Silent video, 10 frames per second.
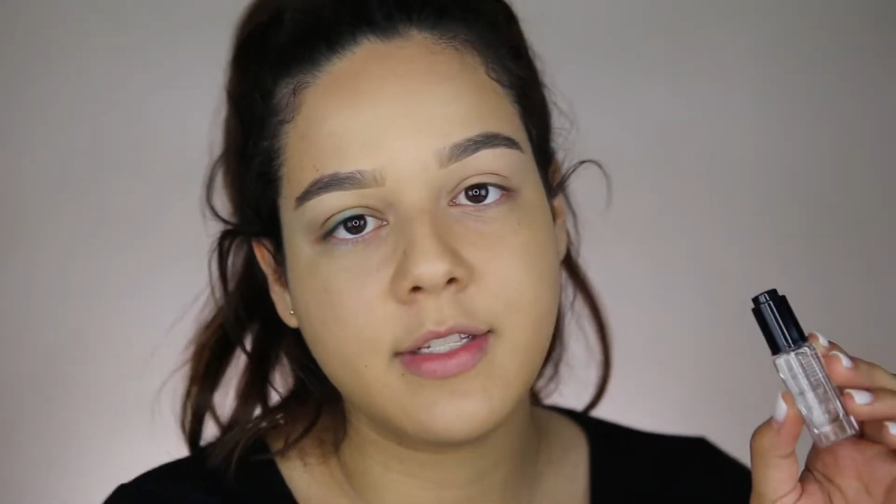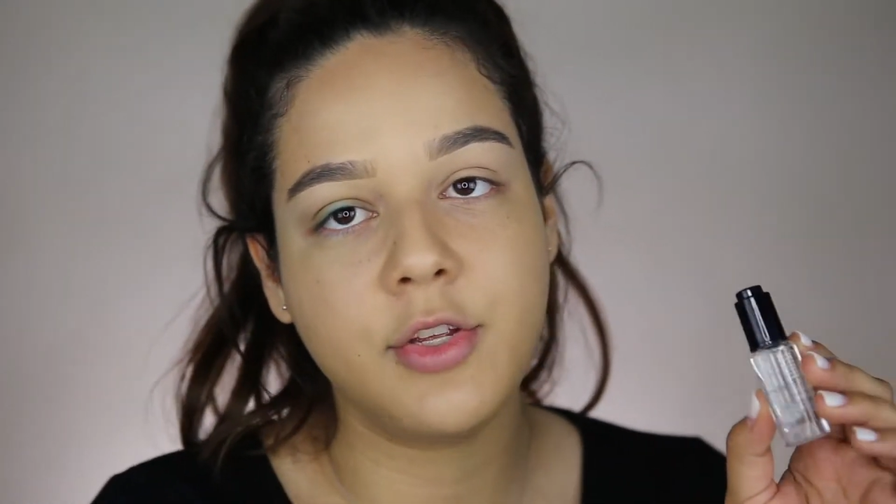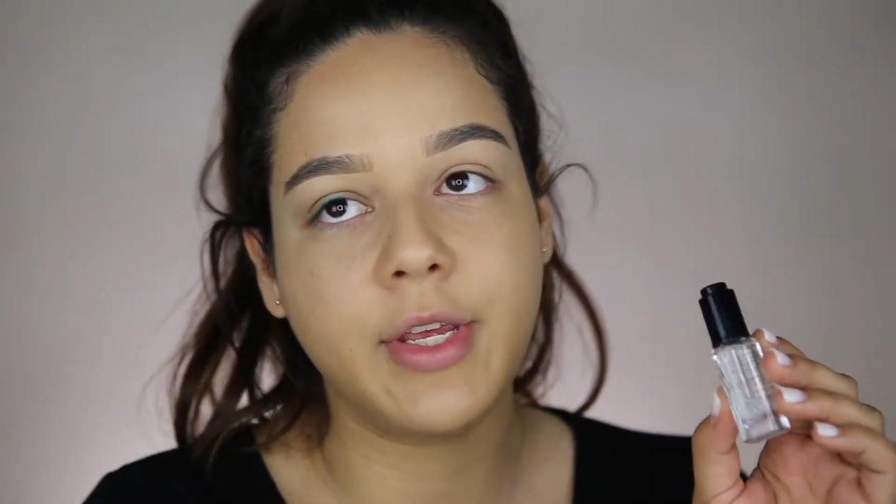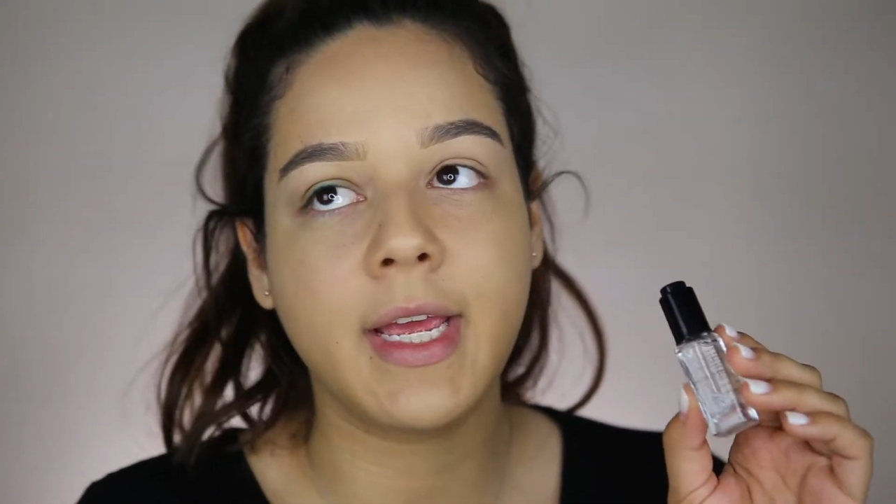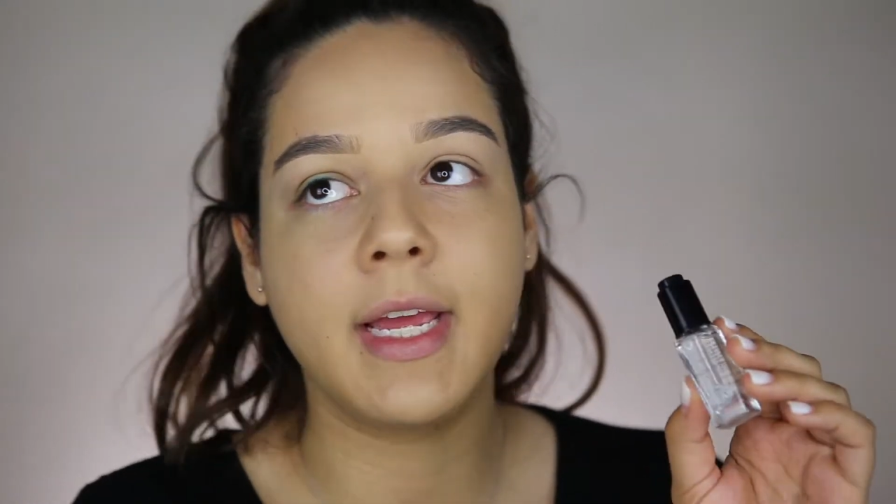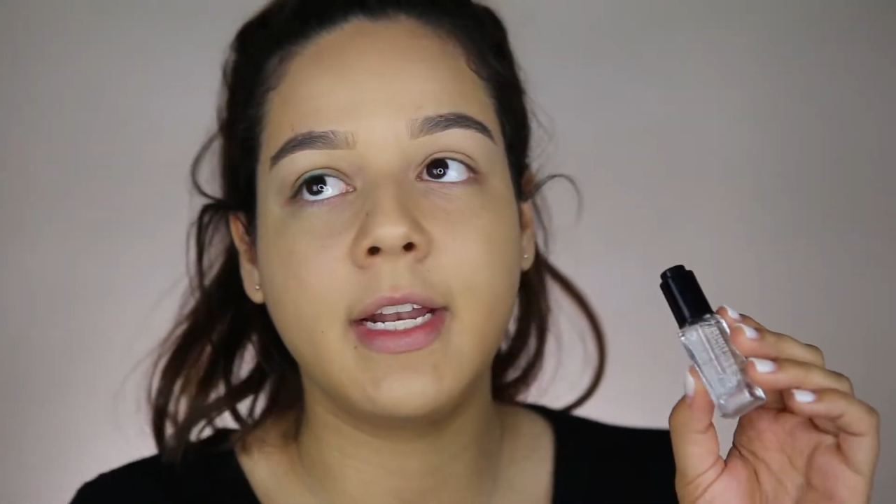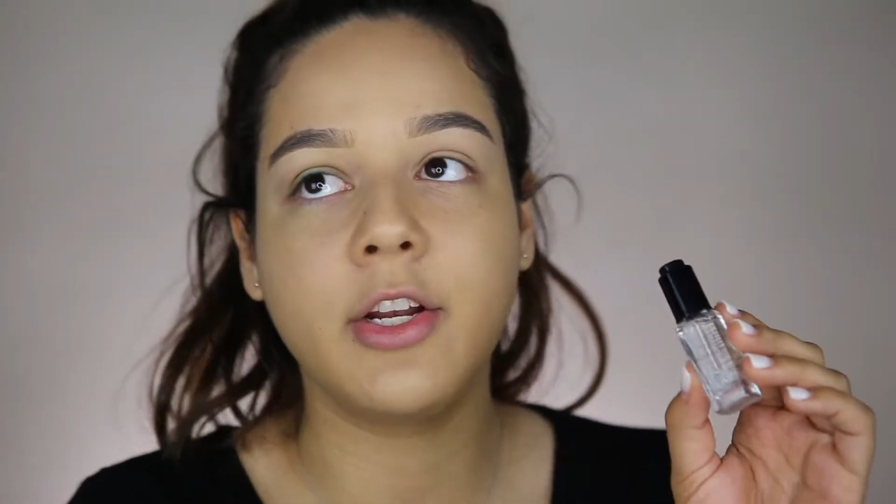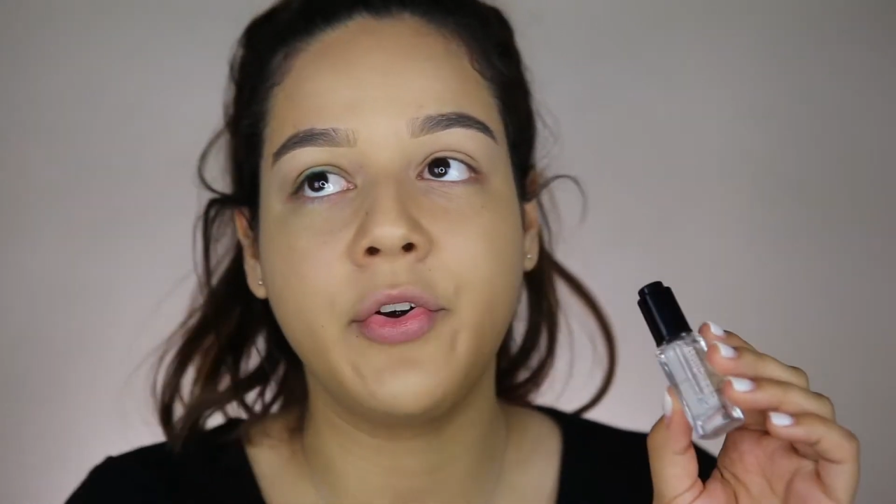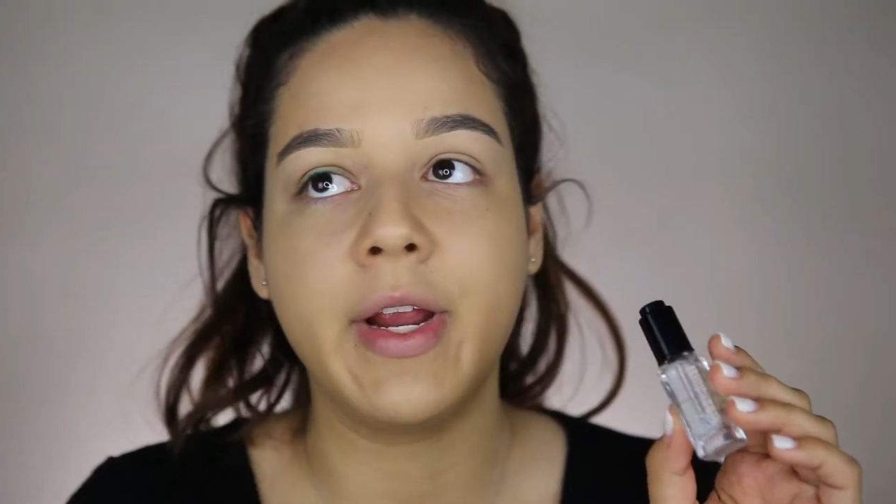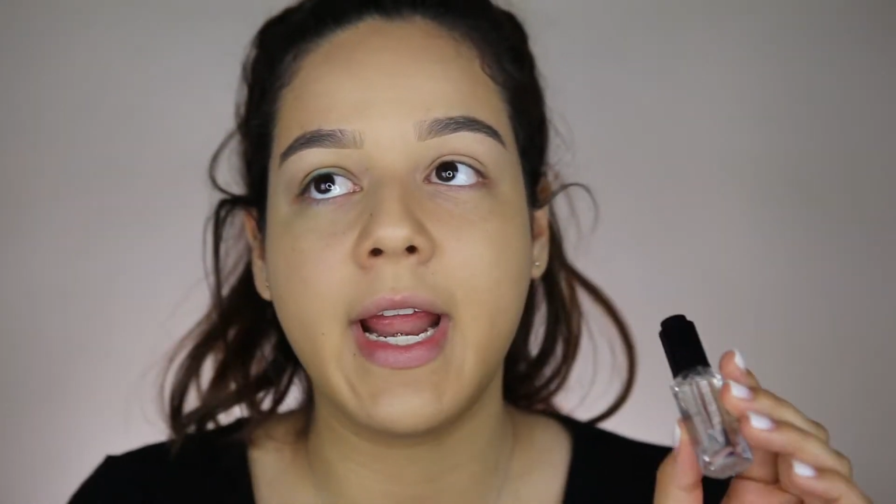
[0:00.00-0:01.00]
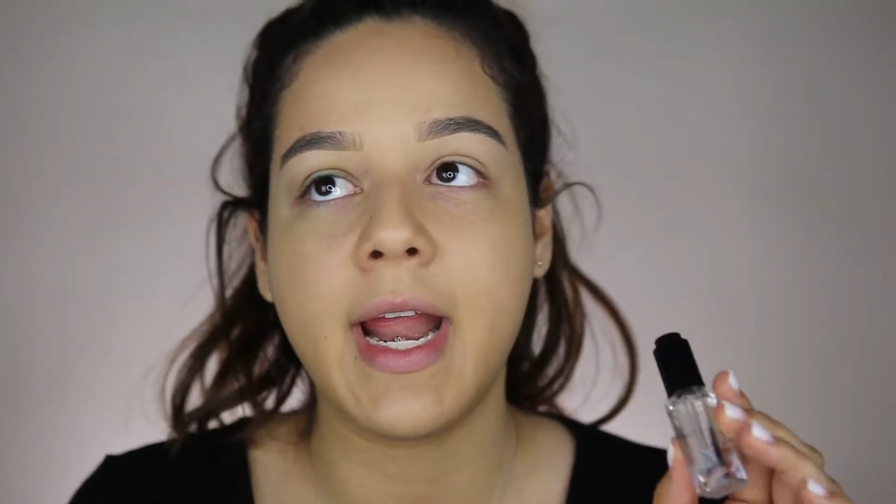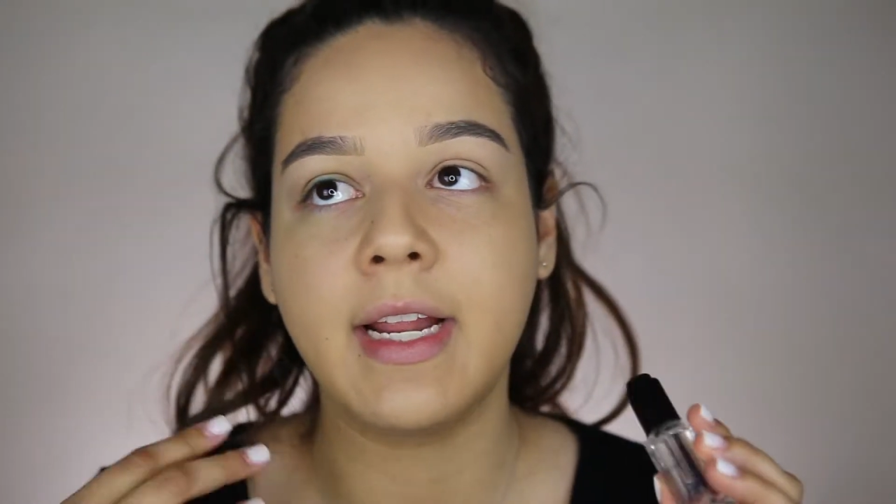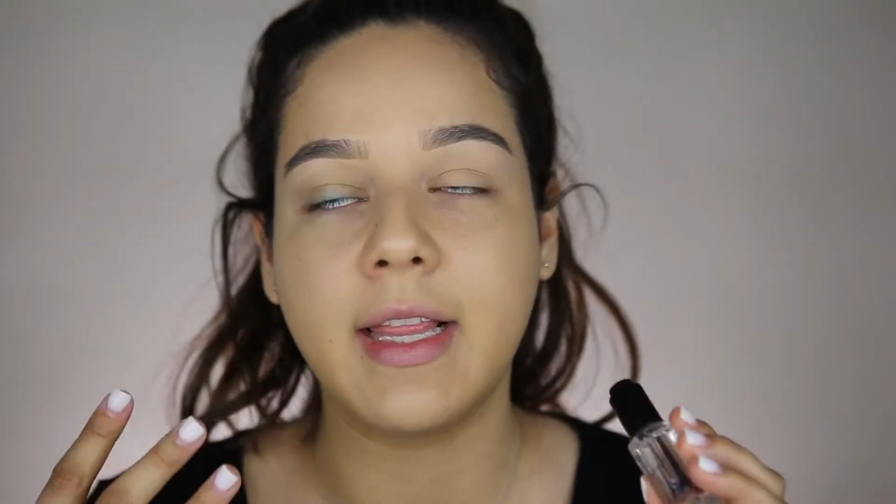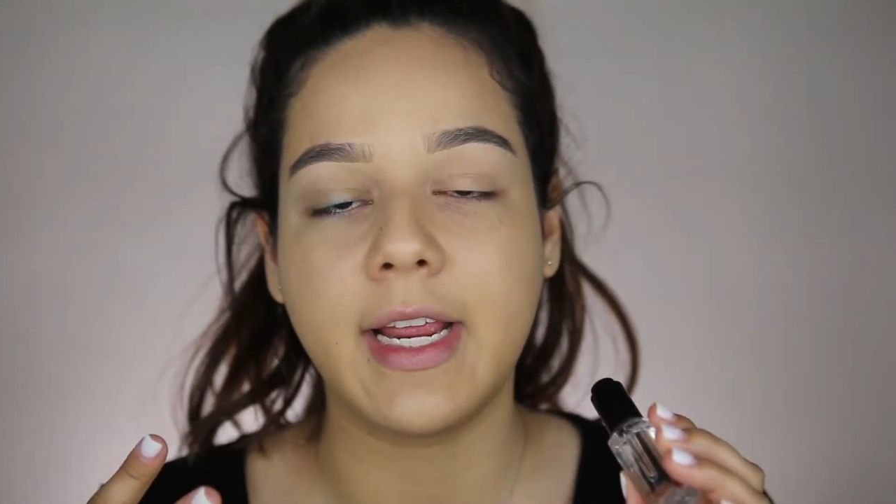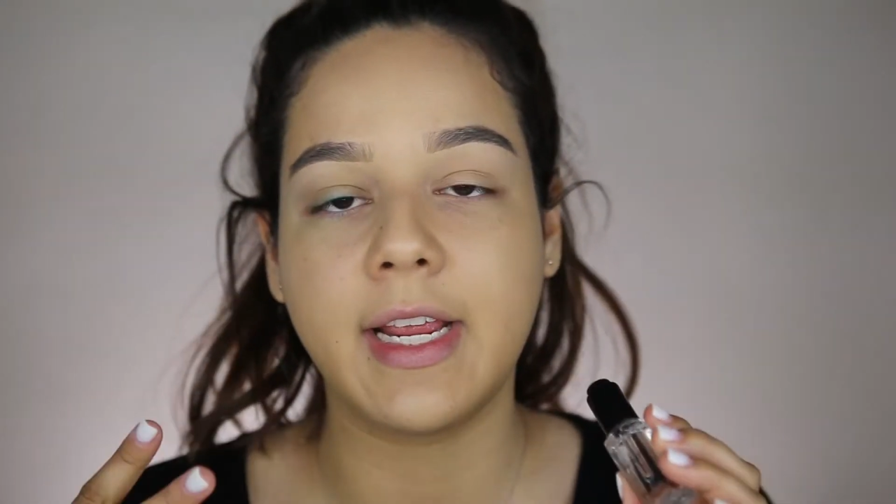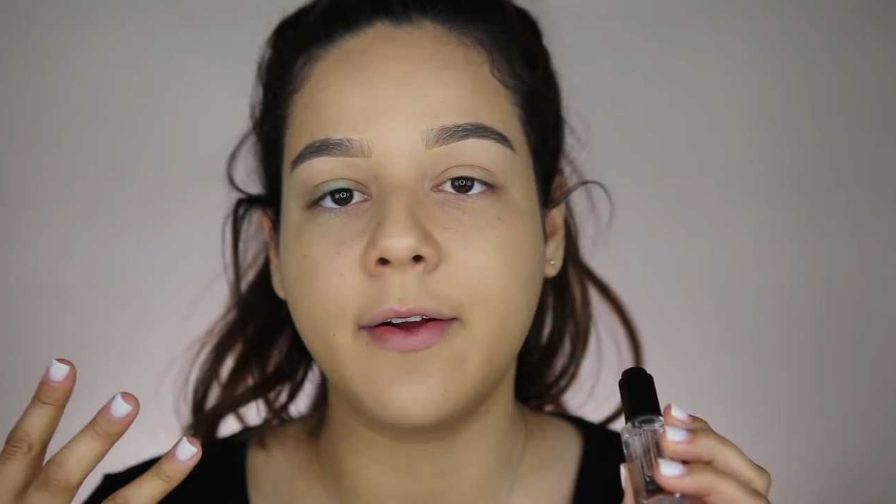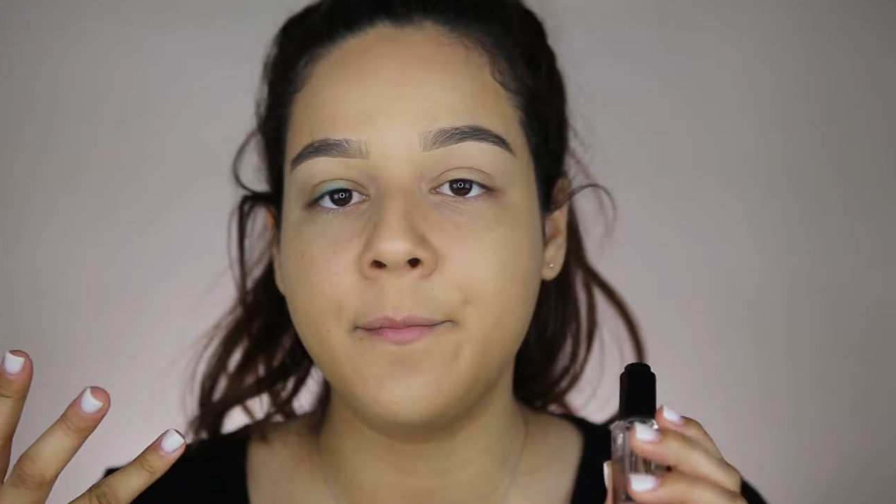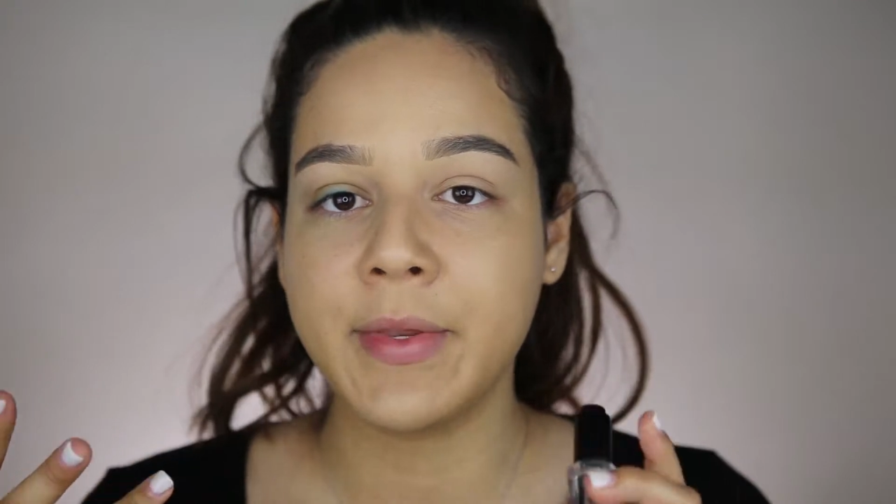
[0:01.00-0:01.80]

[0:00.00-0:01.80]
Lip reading: you can create any like